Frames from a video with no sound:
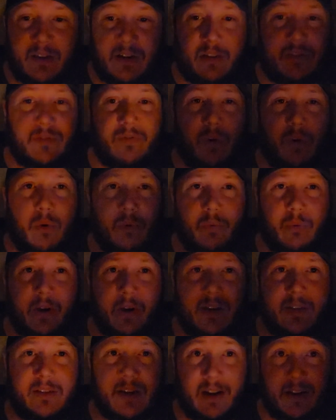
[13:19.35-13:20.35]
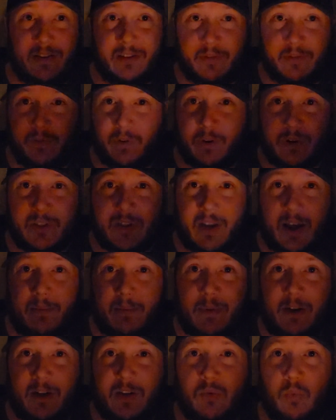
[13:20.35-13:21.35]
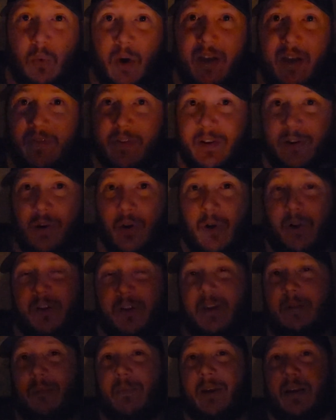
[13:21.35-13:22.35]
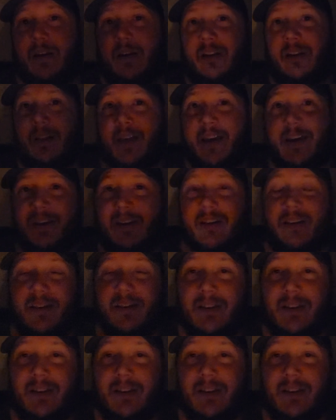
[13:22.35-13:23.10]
his phone rings, and it's the first time that his wife had called him in, like,